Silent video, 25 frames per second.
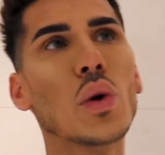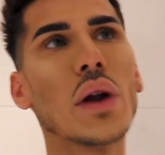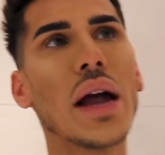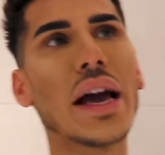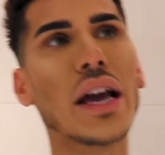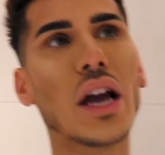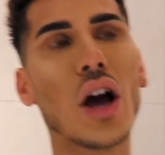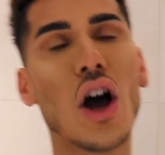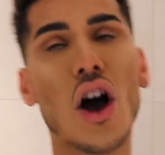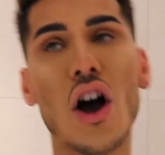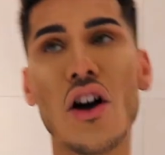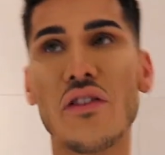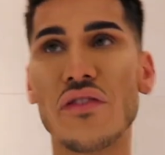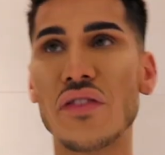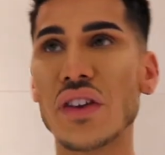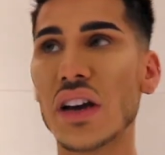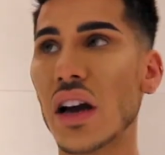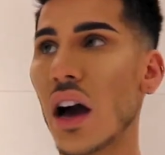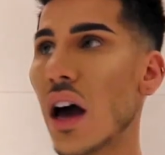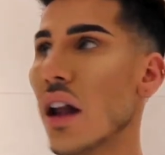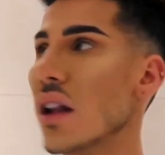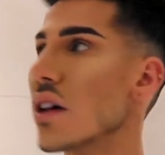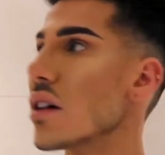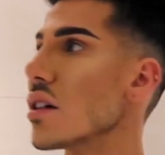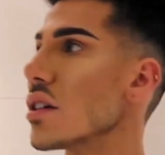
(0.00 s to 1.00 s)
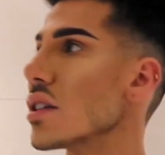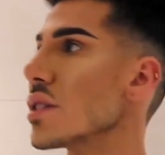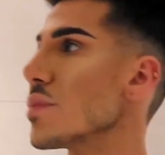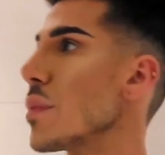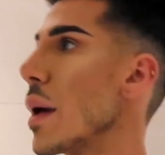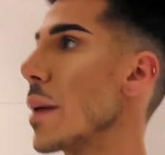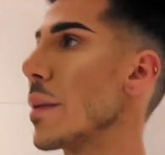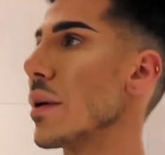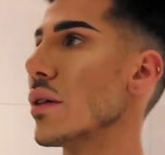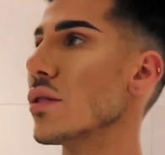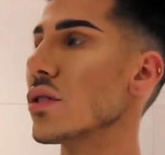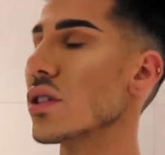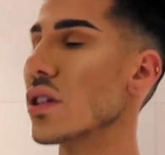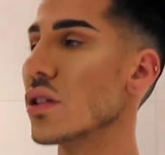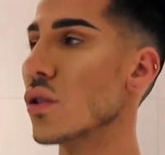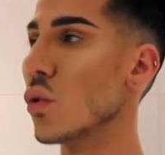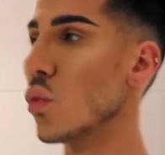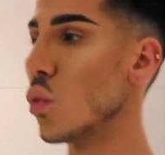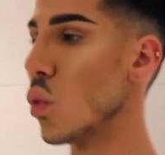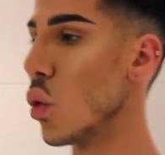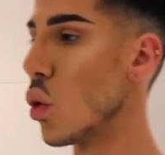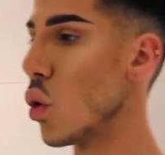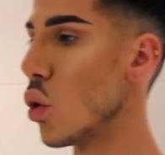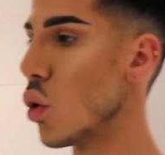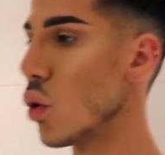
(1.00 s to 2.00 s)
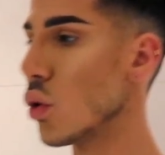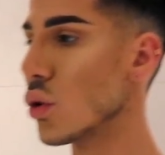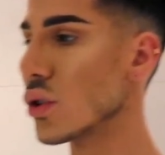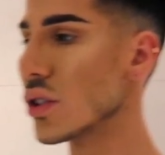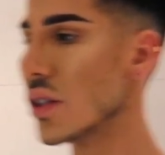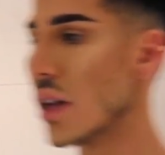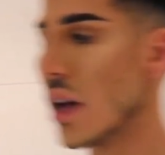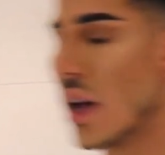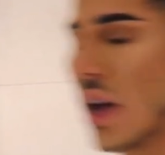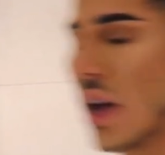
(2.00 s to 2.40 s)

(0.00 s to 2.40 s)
like earthy colors maybe onto the walls.